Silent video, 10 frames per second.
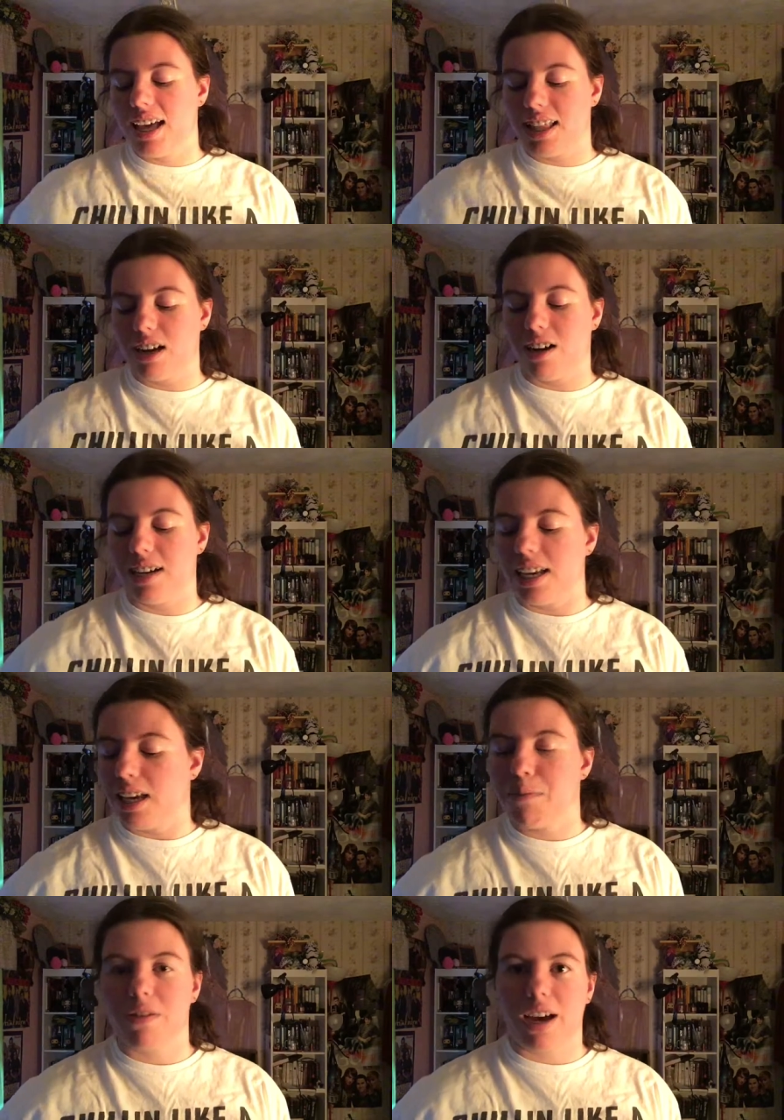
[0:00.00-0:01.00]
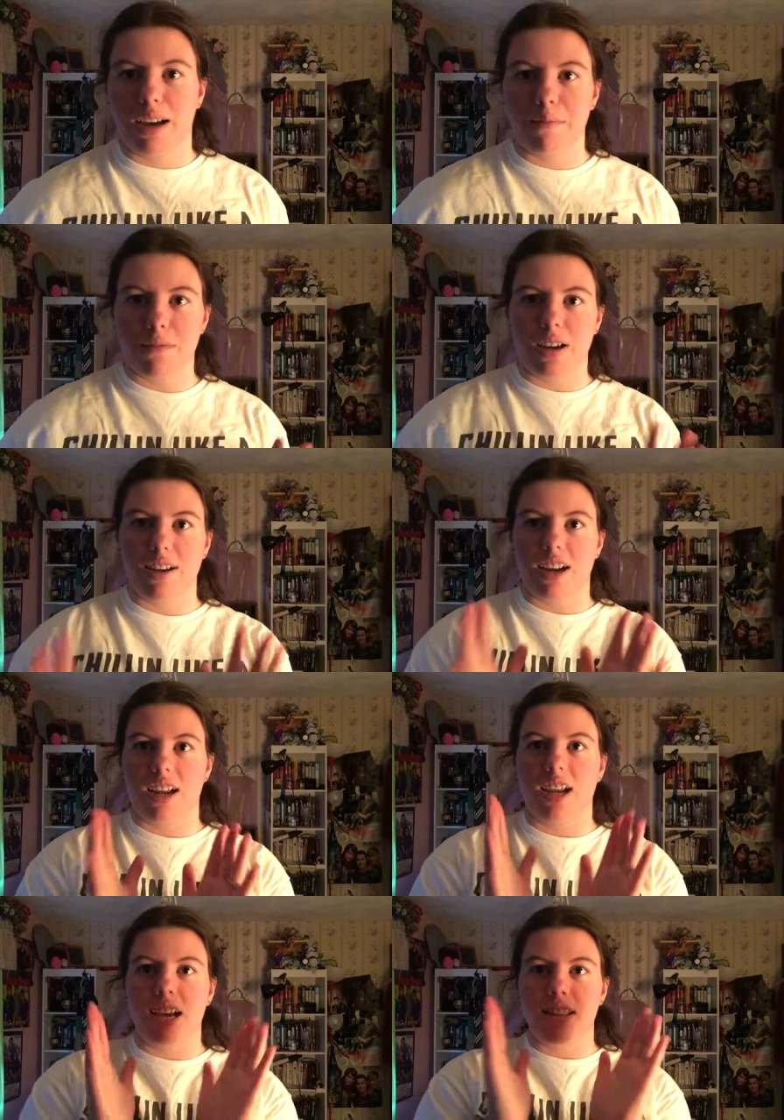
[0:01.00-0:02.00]
Then on ebook, I'm
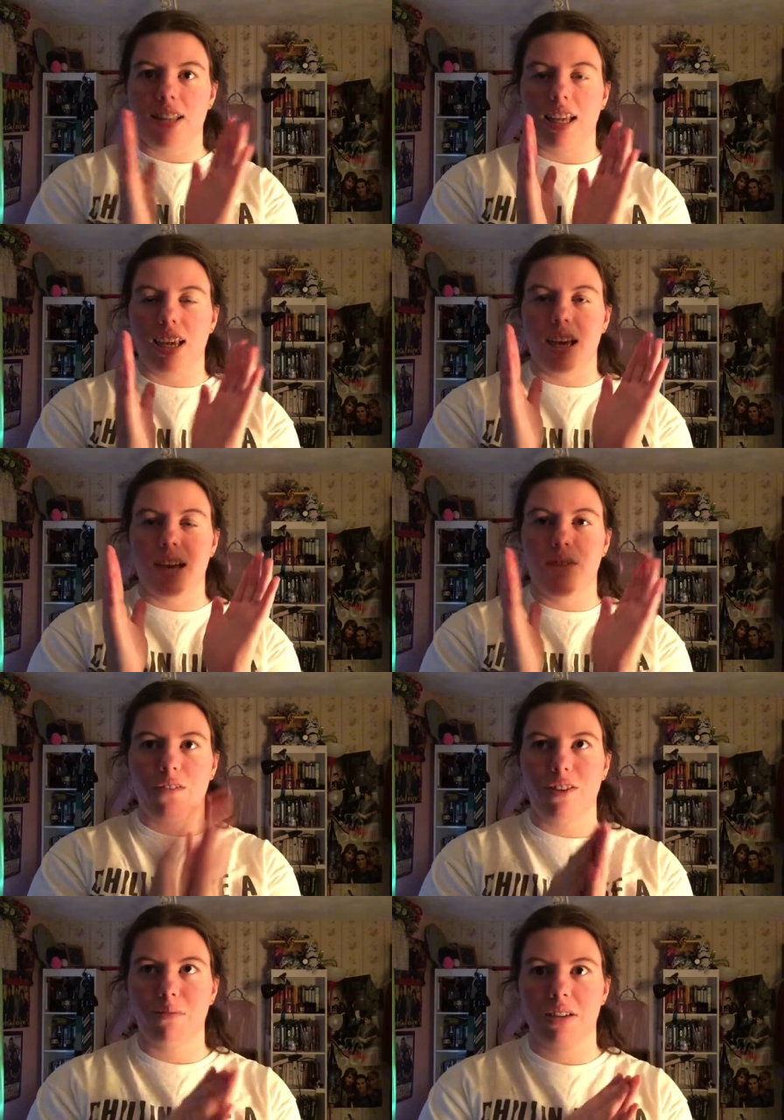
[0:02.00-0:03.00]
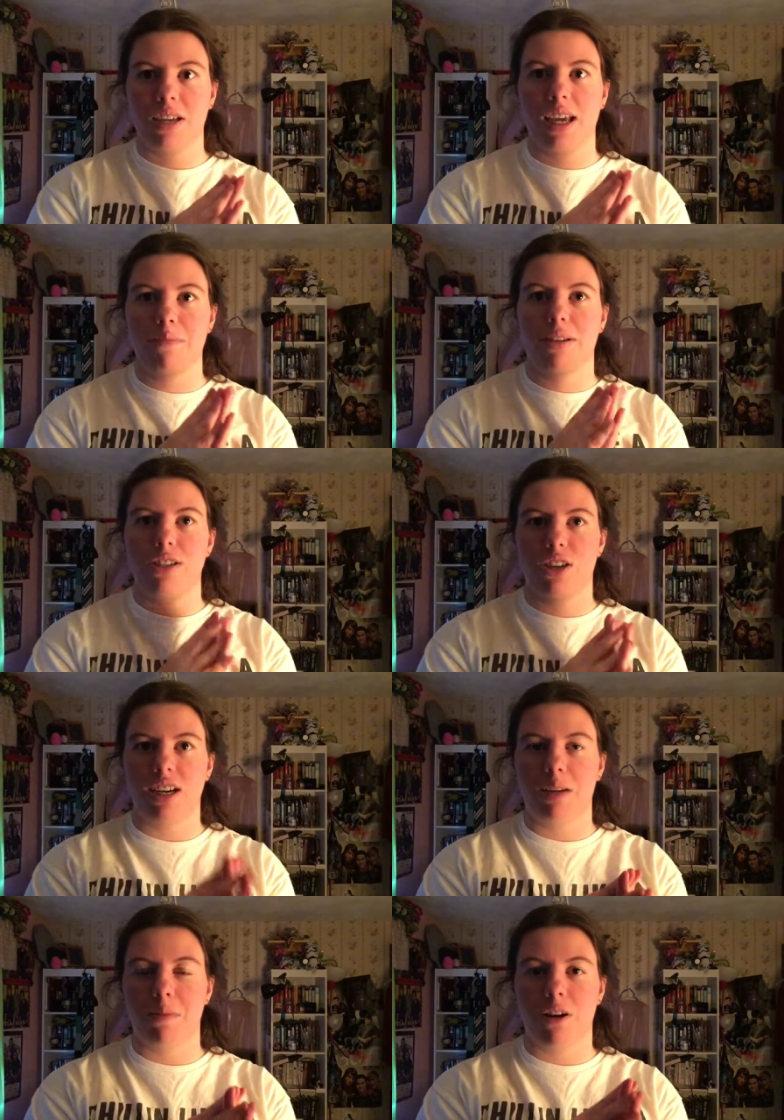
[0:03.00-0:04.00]
reading The Fourth Monkey by
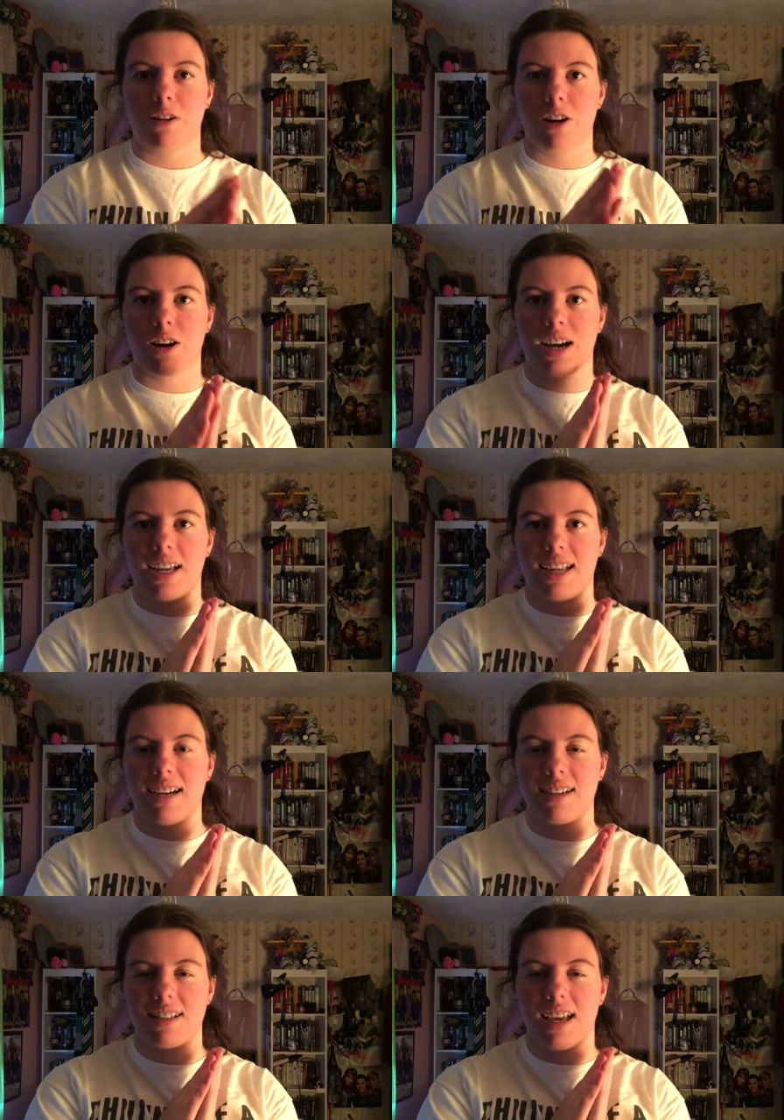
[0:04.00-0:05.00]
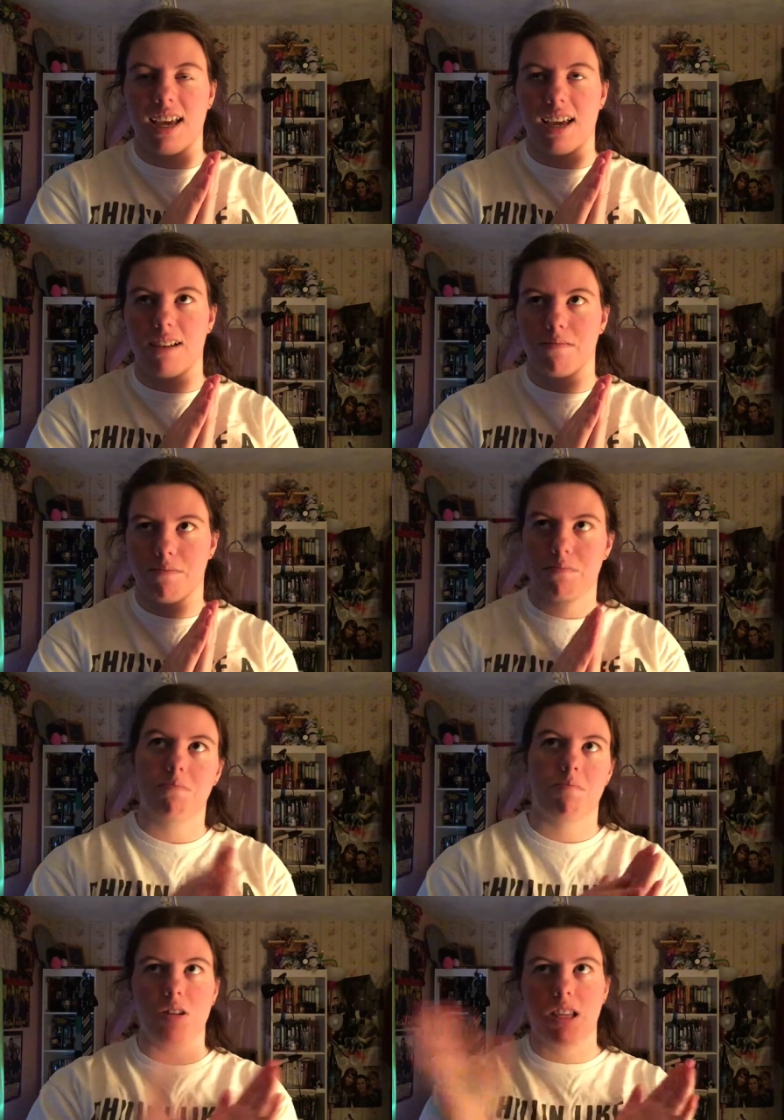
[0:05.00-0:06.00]
J.D. Barker, and that is a
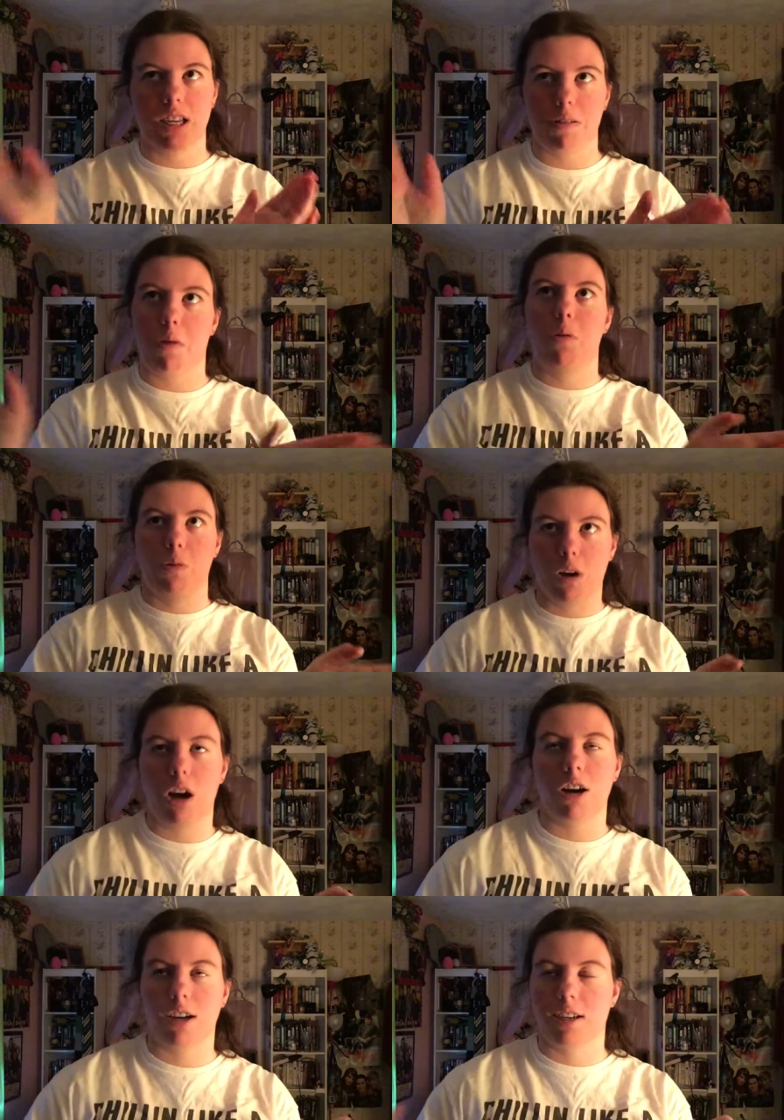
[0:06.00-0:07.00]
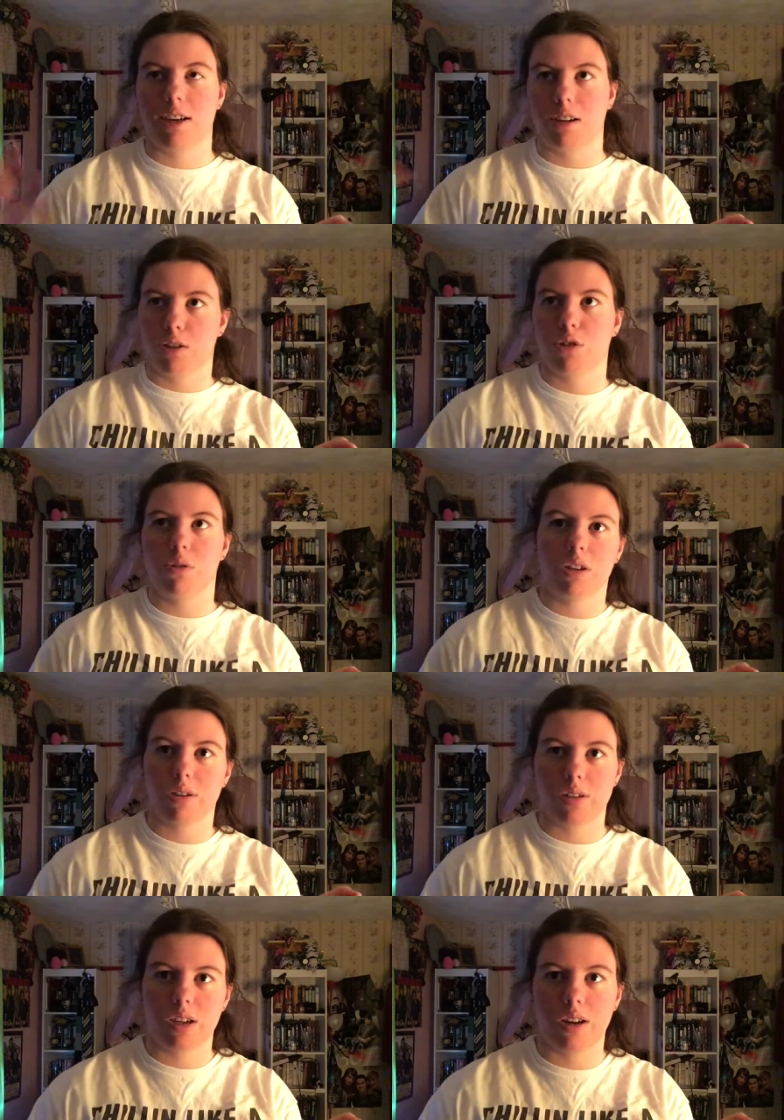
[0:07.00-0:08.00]
really old arc I got like two
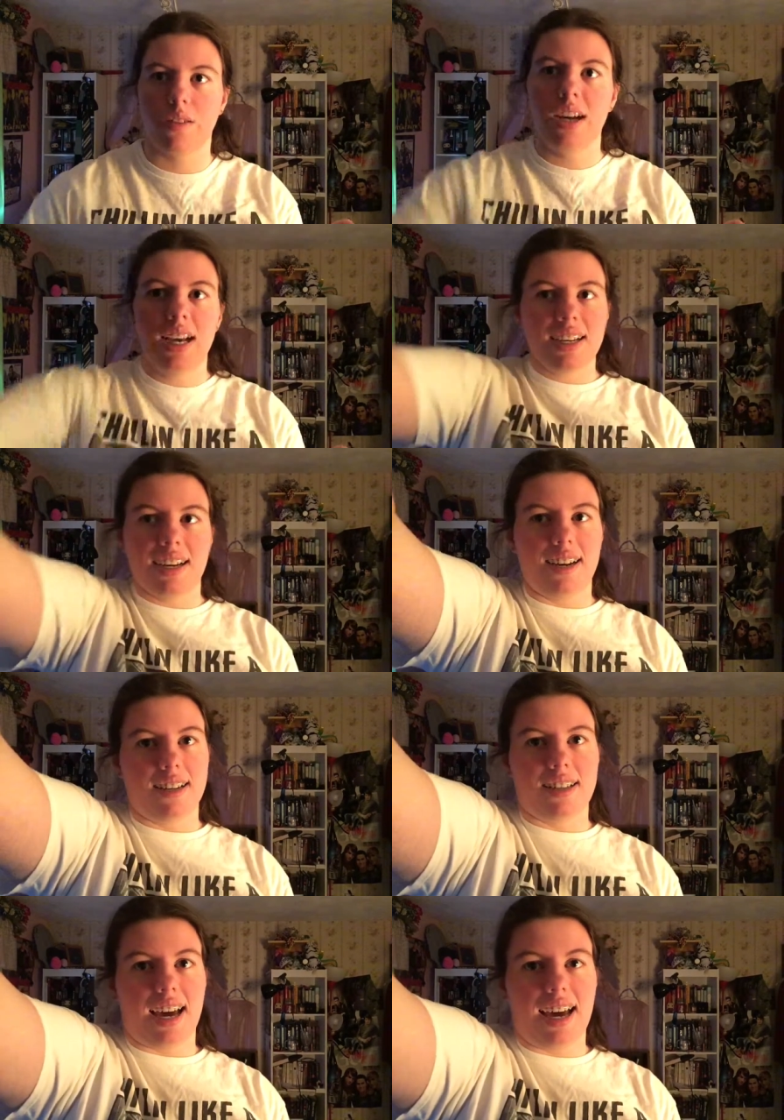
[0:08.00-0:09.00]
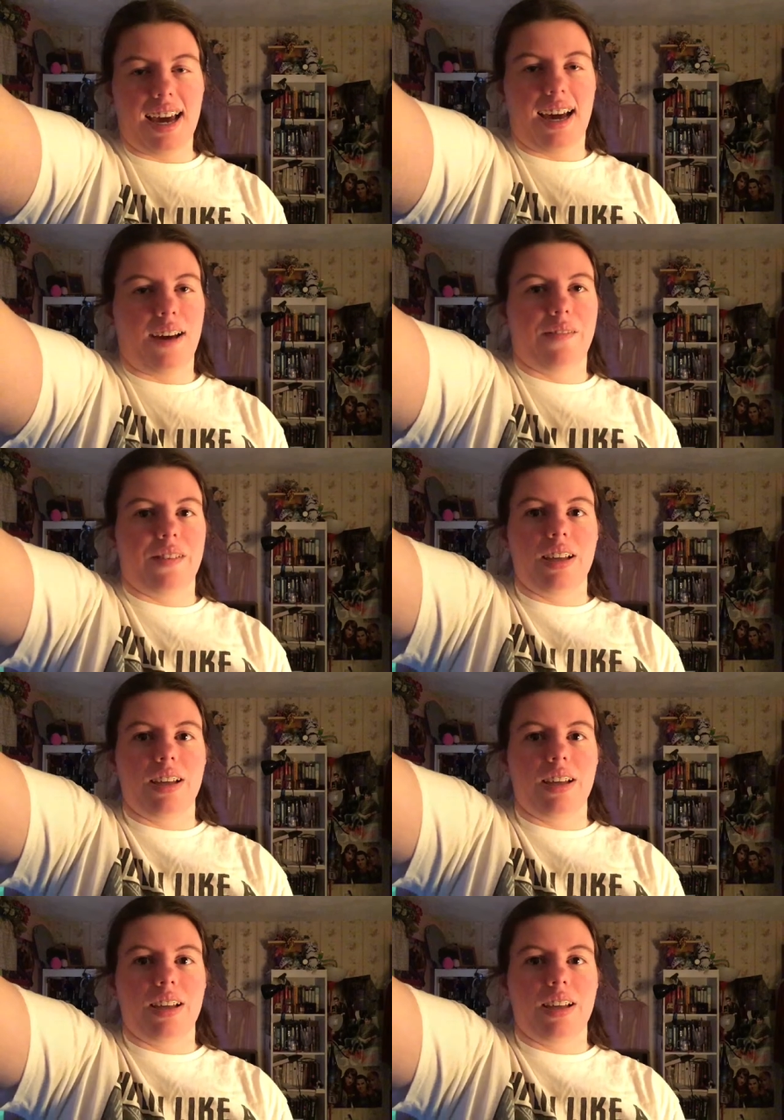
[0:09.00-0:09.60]
years ago because I have